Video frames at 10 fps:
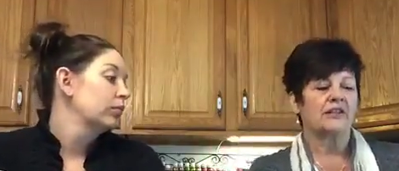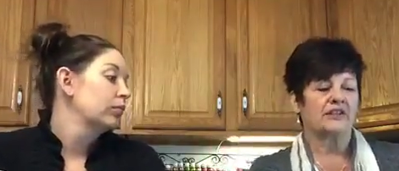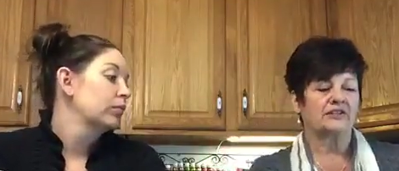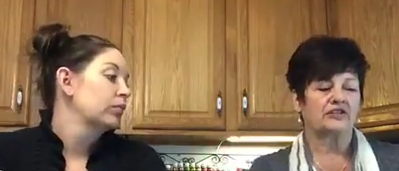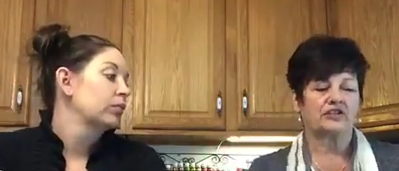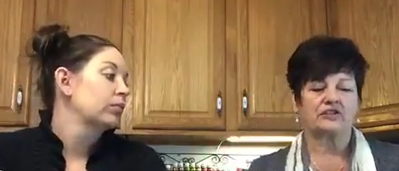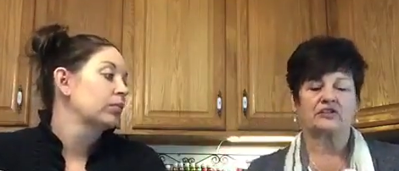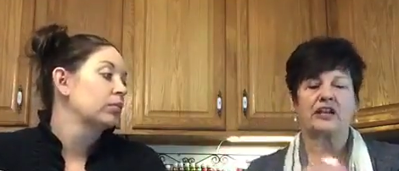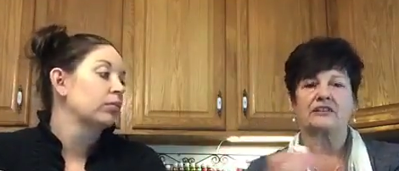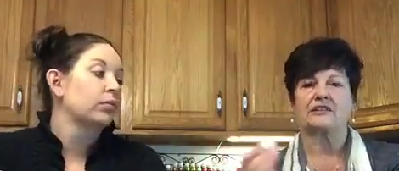Speaker 1: This
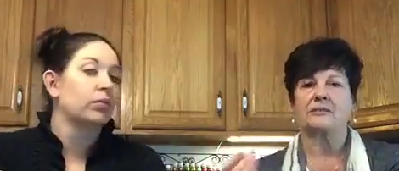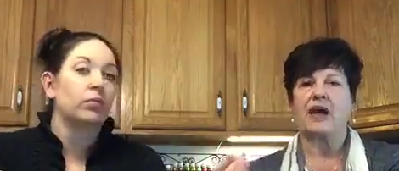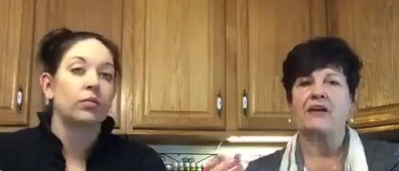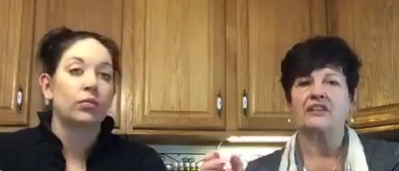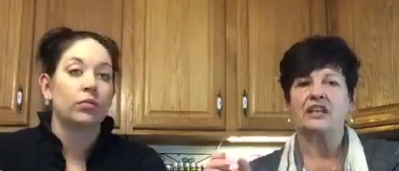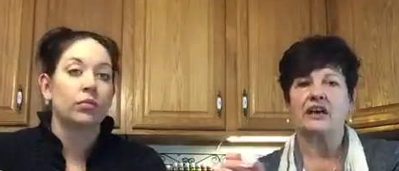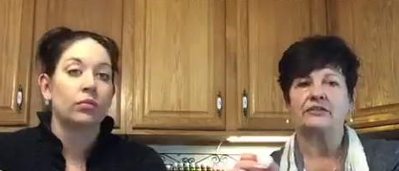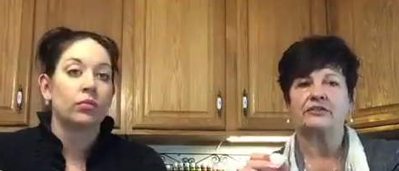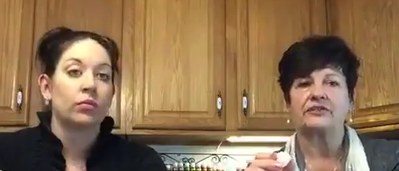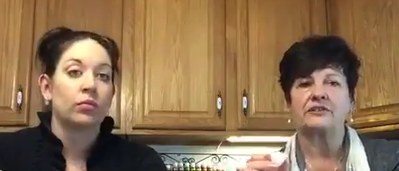just lets them have
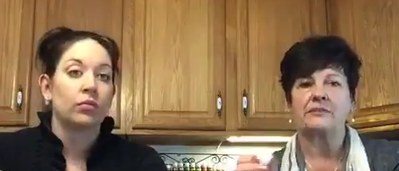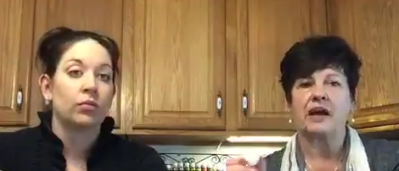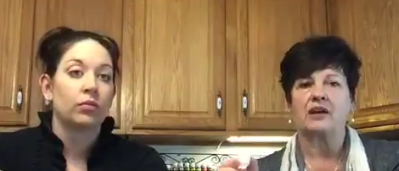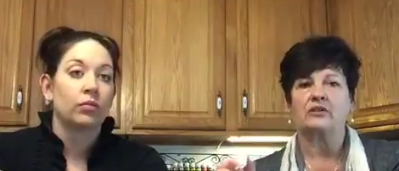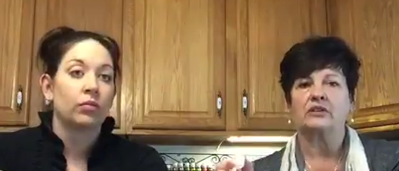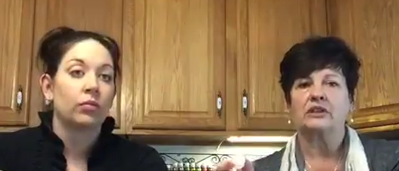enough smell,